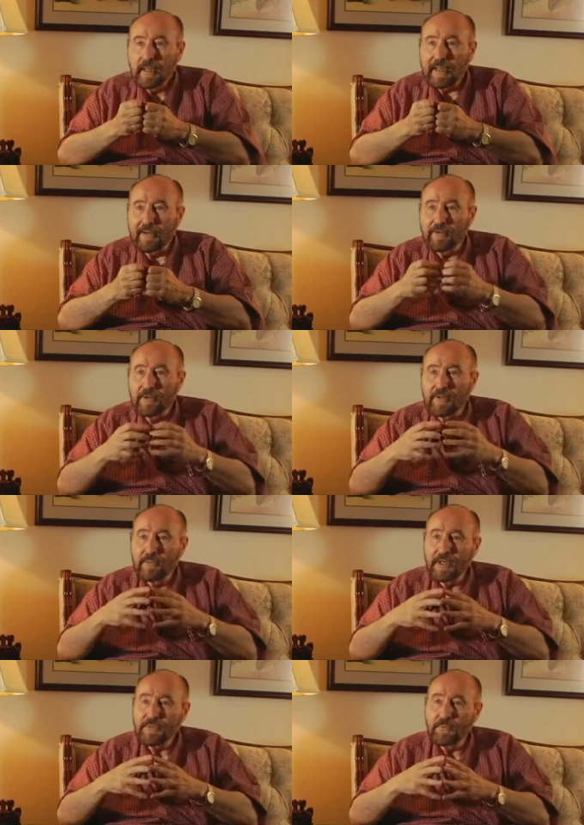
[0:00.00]
And they're under
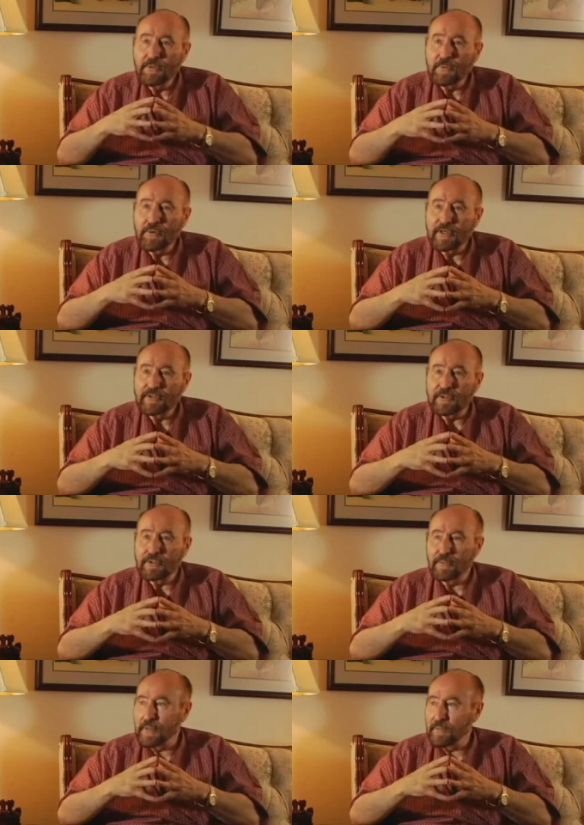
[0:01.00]
much more pressure
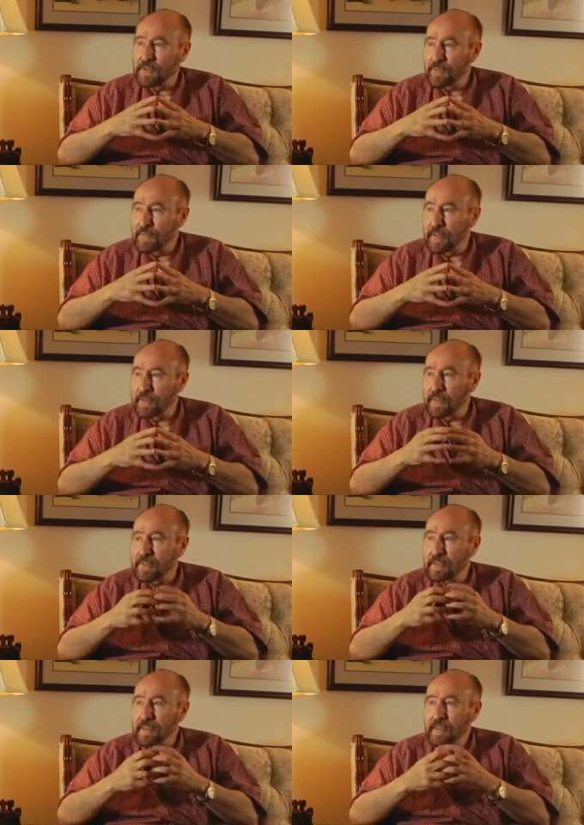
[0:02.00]
to publish or
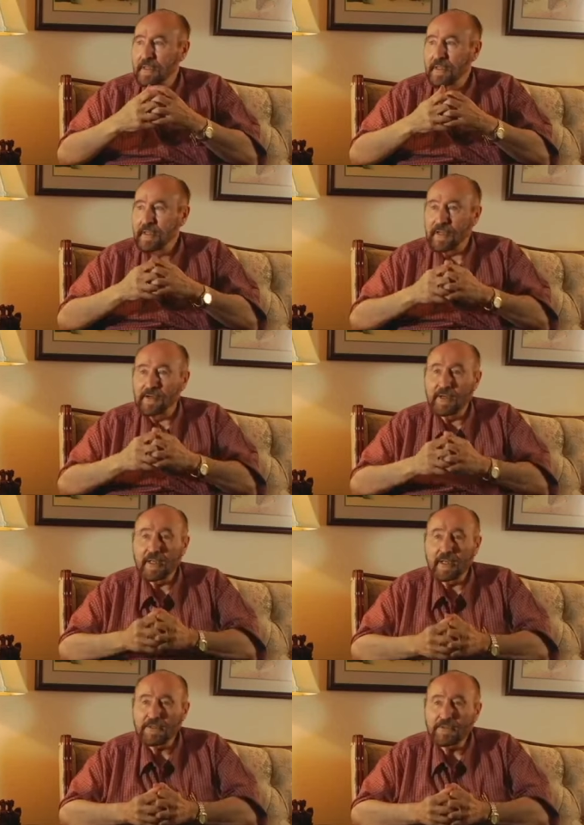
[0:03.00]
perish and to
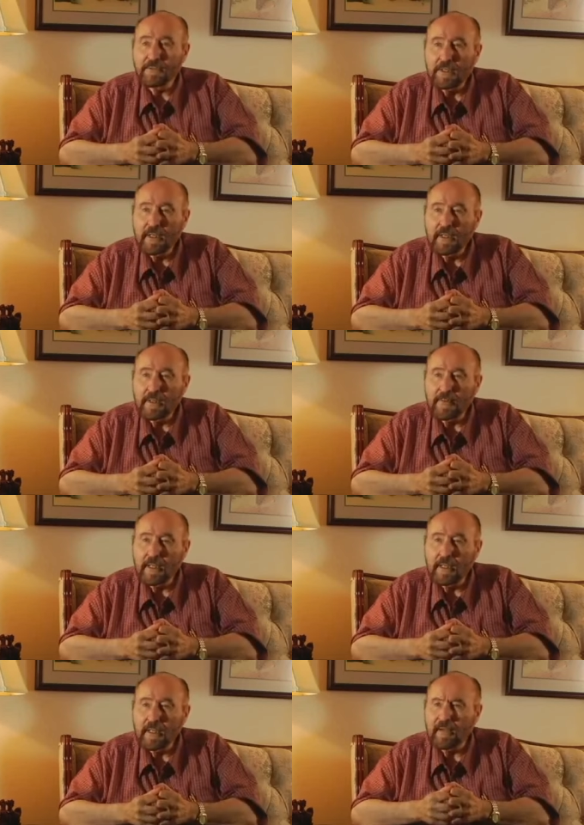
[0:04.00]
get extra money coming
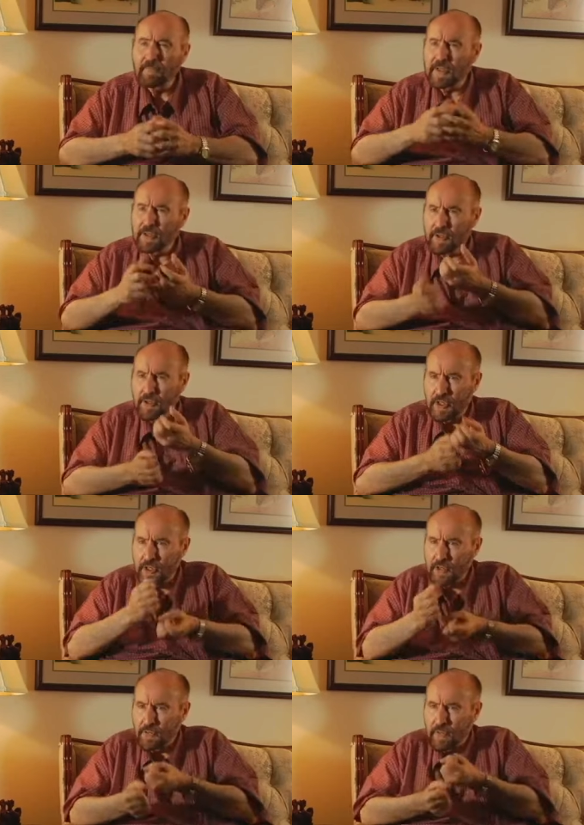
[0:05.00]
in. They've been turned
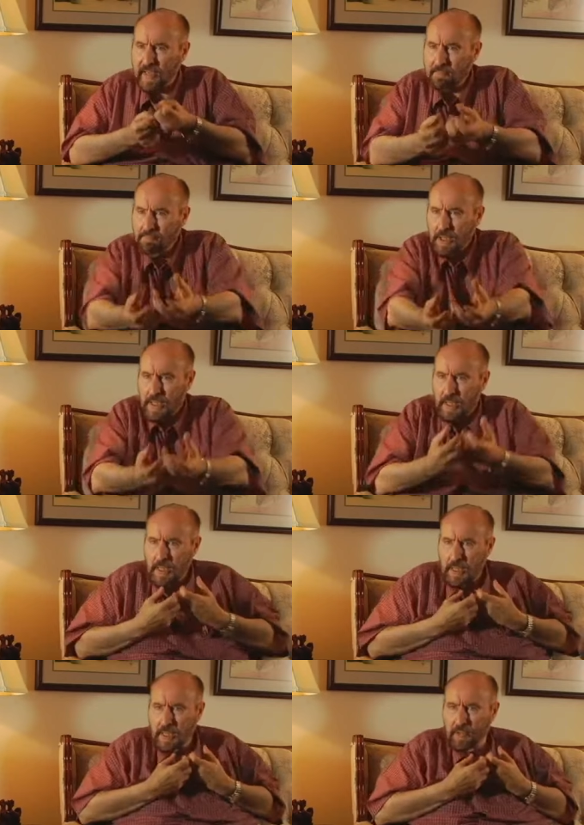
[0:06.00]
into a
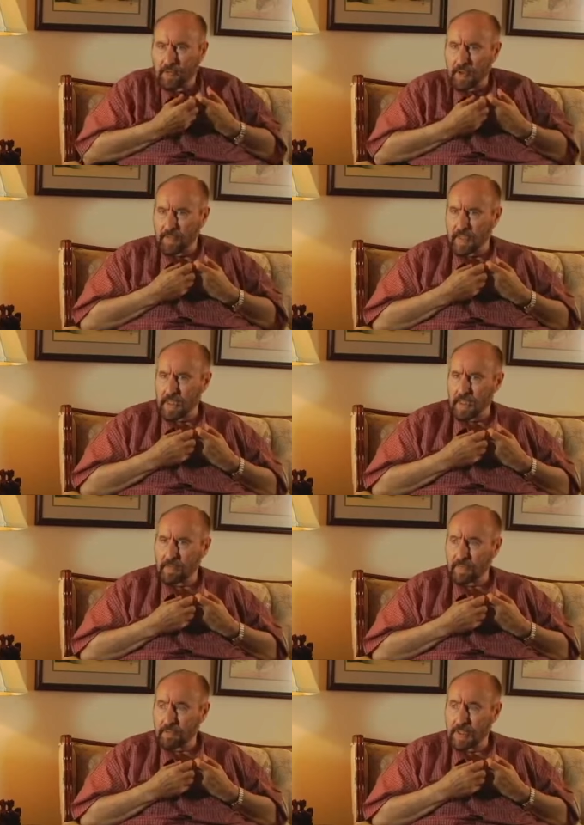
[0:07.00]
money-grubbing
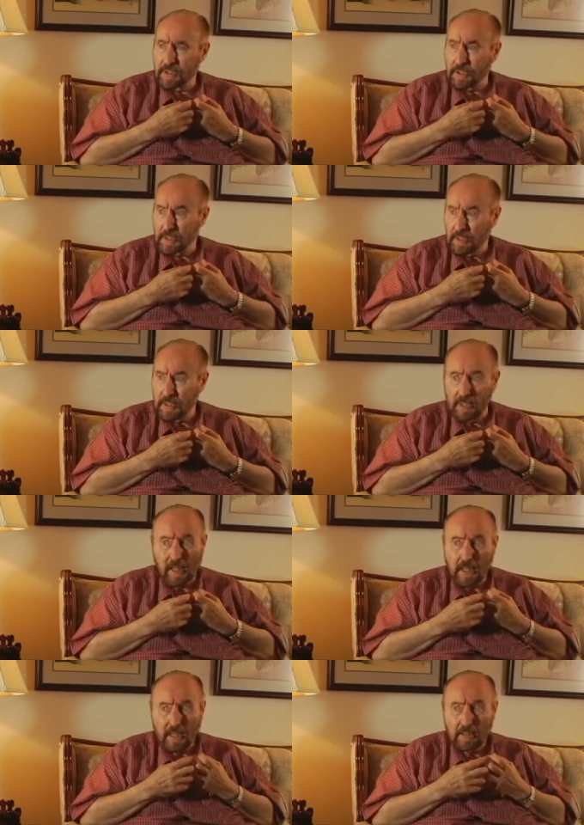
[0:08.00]
operation,
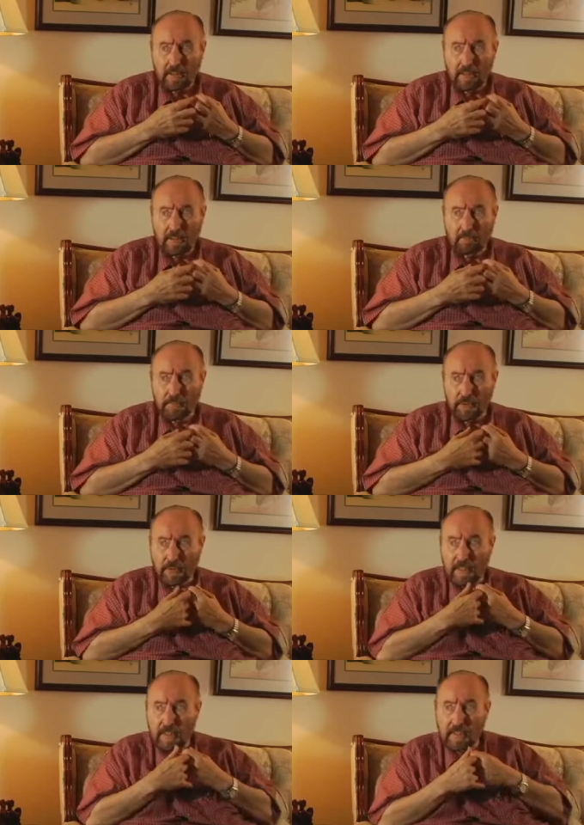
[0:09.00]
not pure
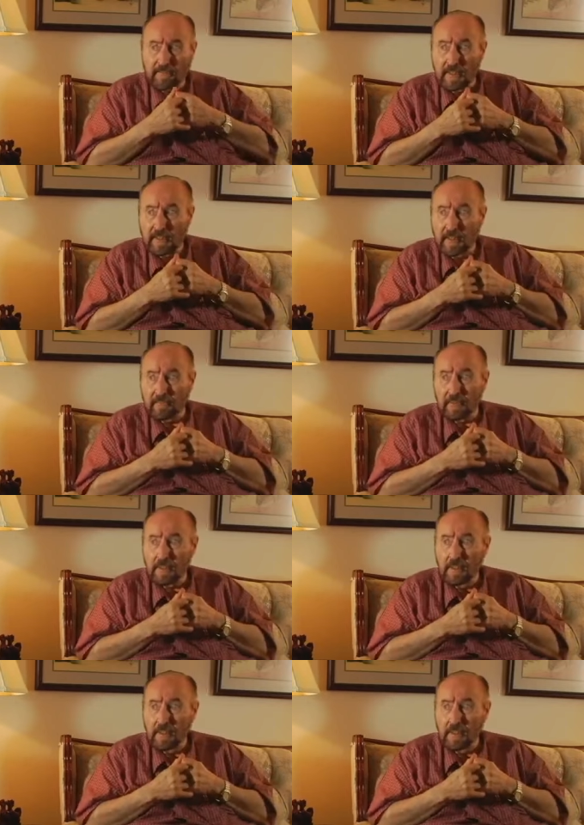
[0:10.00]
scientific endeavor.